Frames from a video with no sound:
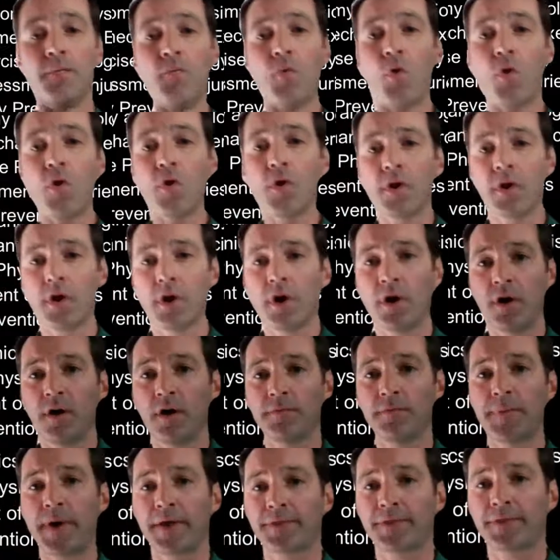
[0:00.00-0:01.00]
More
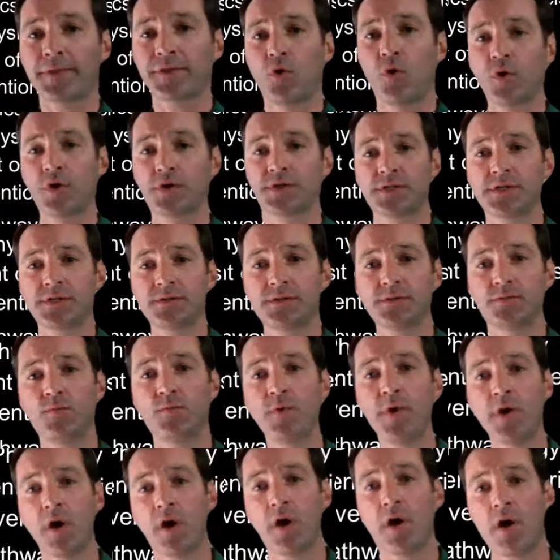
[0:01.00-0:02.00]
about the course
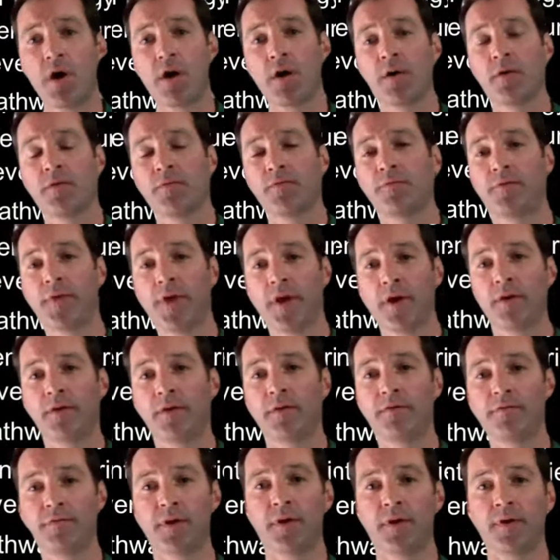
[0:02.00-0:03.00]
is we are
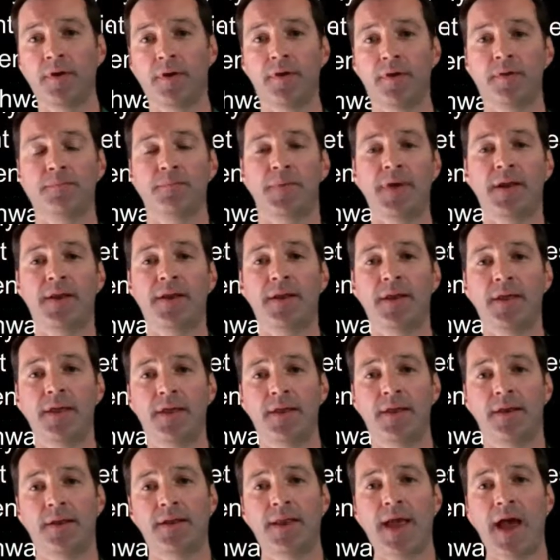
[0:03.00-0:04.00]
very embedded
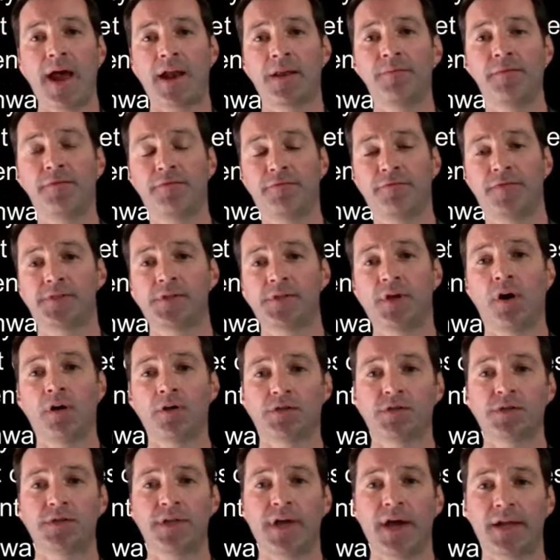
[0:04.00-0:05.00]
in anatomy and
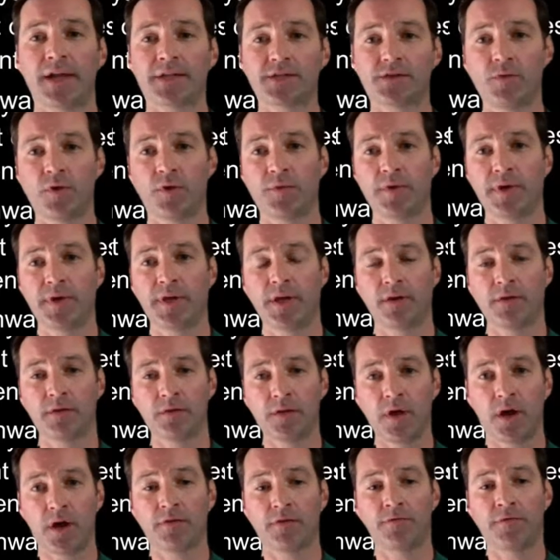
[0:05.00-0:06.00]
physiology. That's where we get
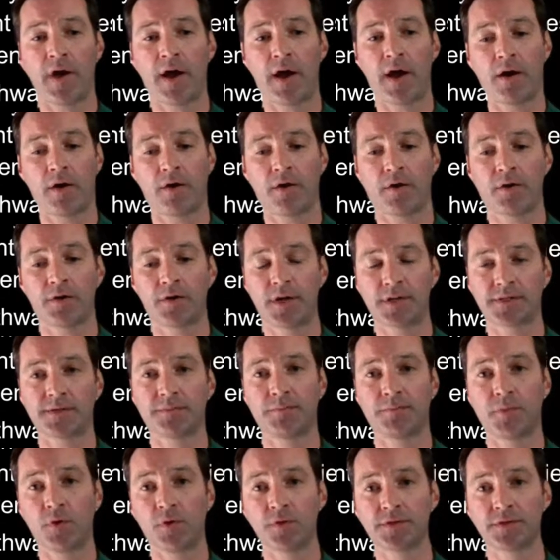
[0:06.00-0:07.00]
a lot of our
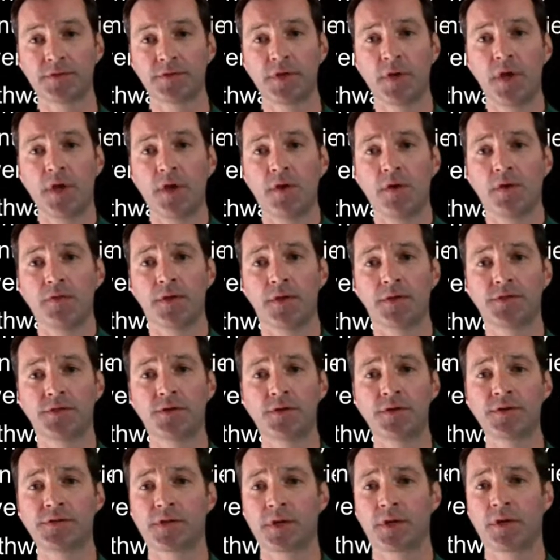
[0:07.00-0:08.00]
nuts and bolts. The
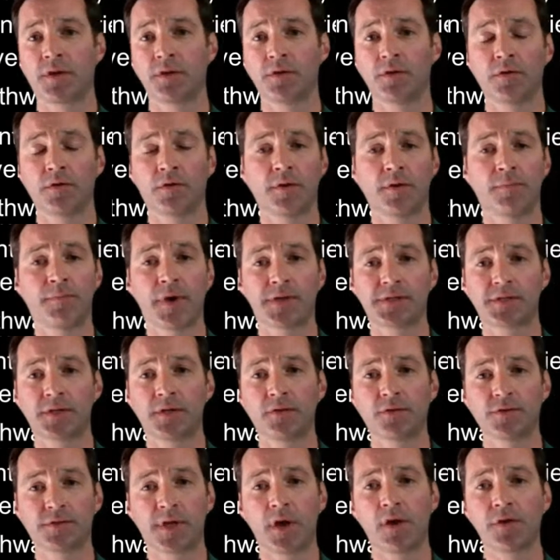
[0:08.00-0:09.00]
students are going to learn the
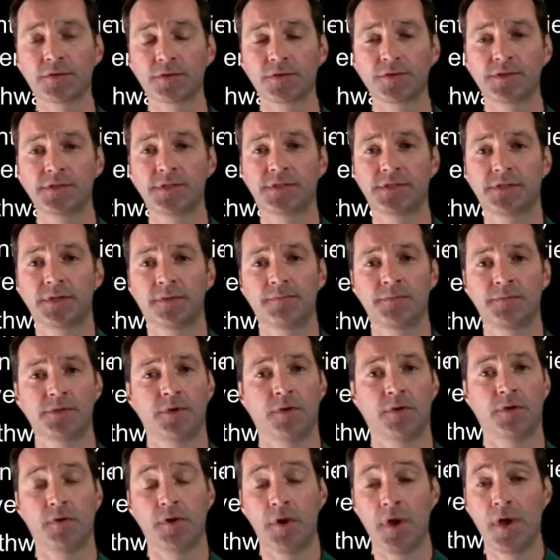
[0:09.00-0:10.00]
musculoskeletal system,
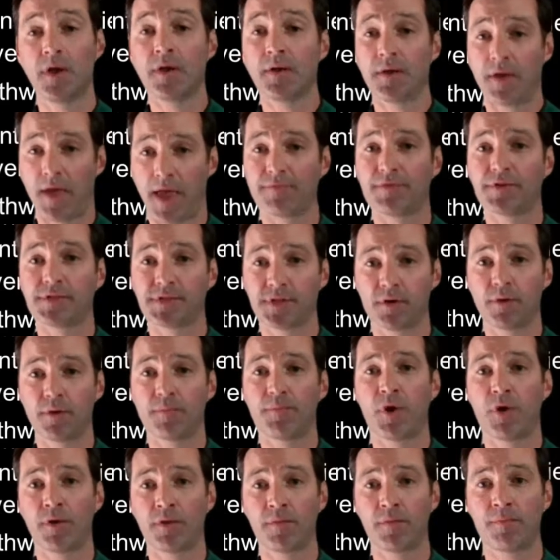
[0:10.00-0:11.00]
so every
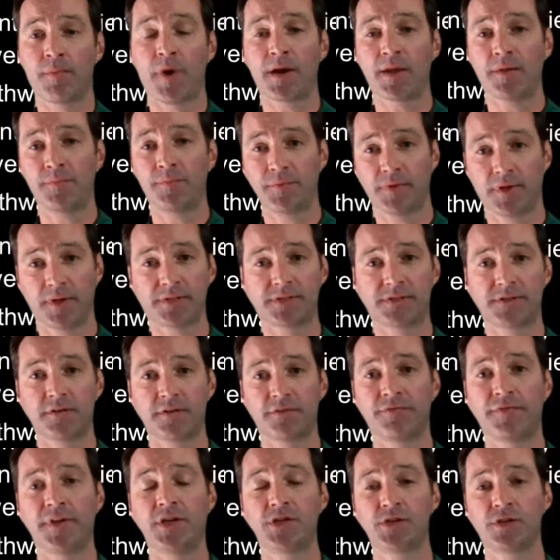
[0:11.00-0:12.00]
single bone in the body plus
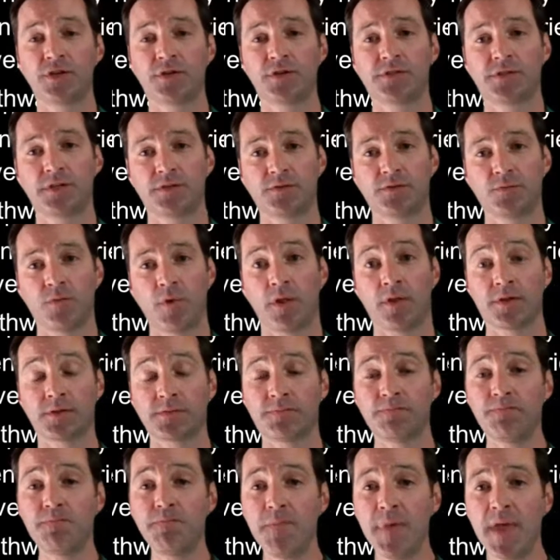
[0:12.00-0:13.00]
their features, as well
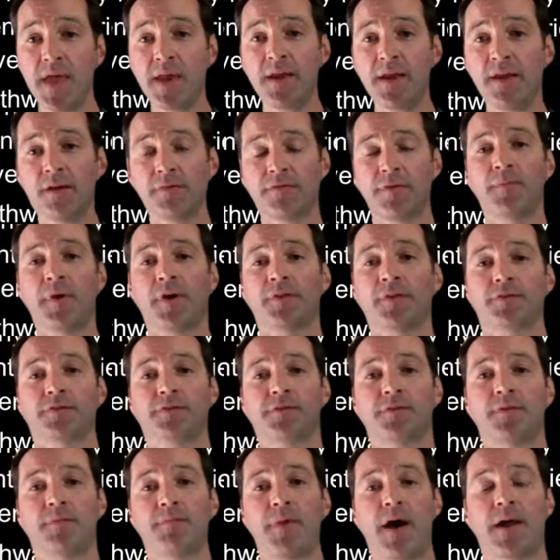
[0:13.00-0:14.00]
as many of the
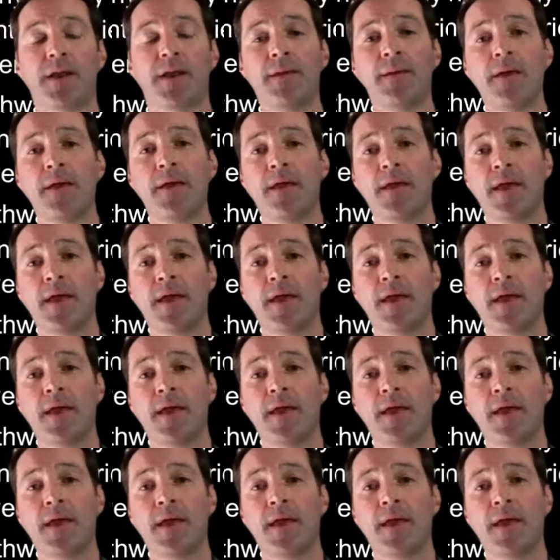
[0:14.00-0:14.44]
muscles in the body,